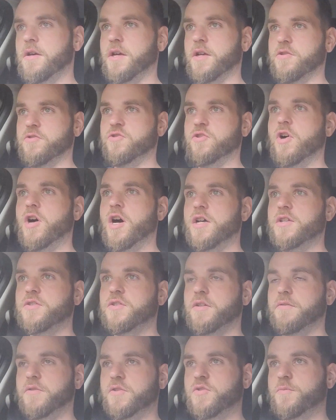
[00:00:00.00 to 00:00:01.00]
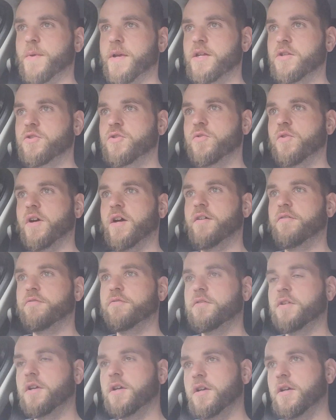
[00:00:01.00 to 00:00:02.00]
exhaust of a spacecraft.